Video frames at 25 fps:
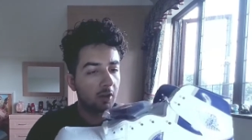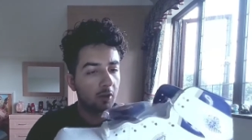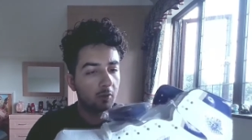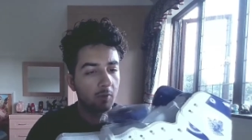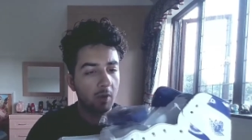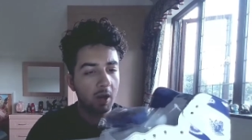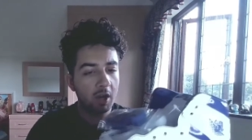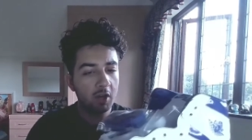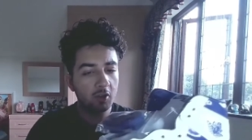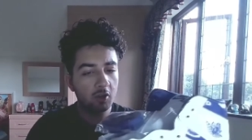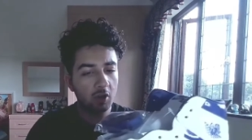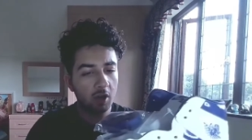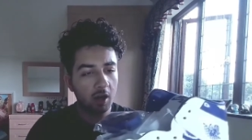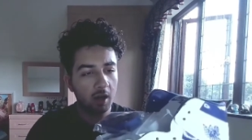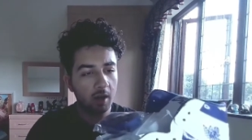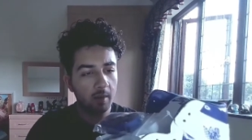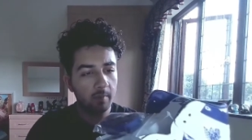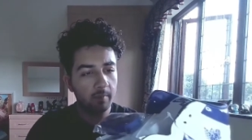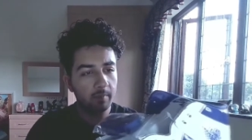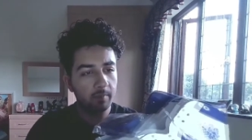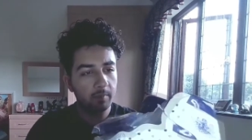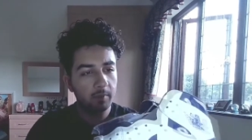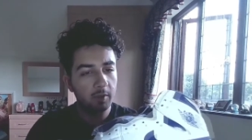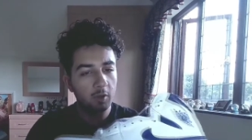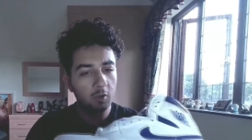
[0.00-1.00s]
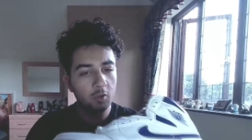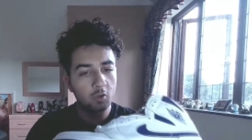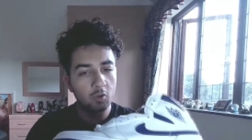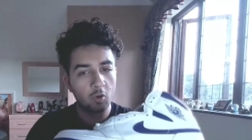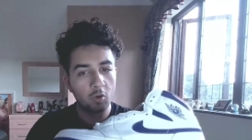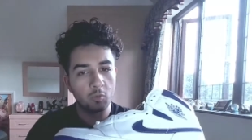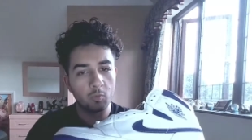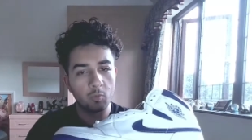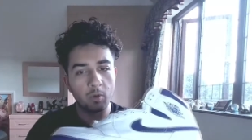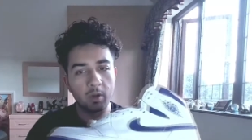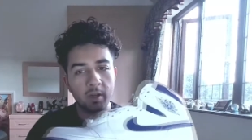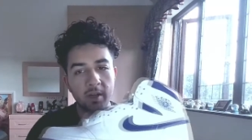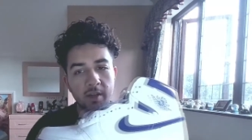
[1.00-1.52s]
great job. You know,
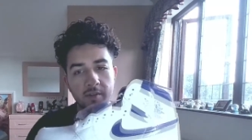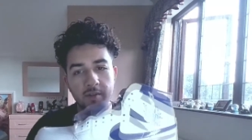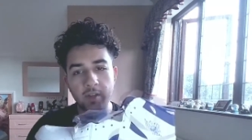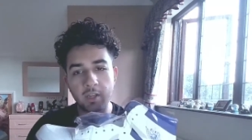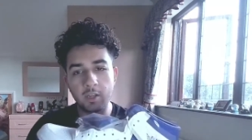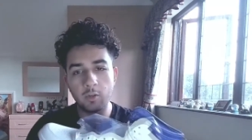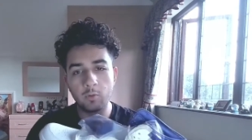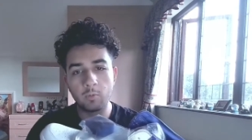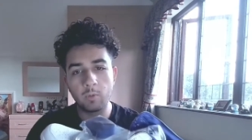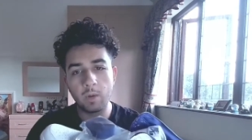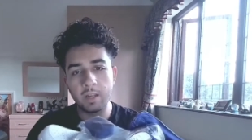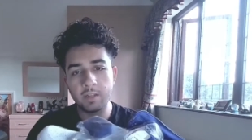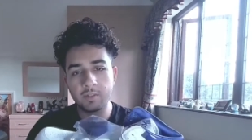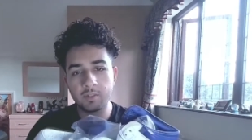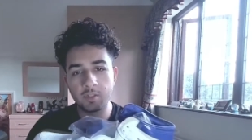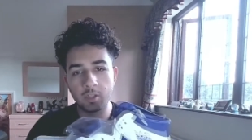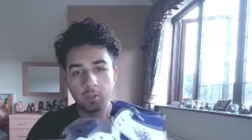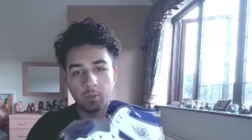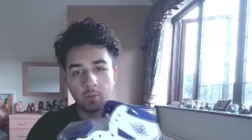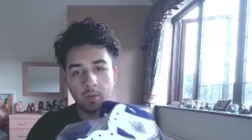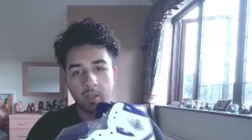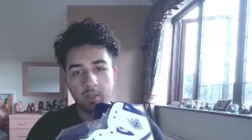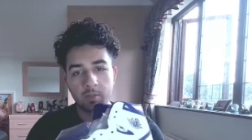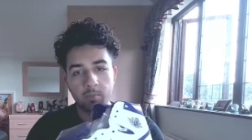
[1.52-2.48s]
Jordan 1 is a great silhouette.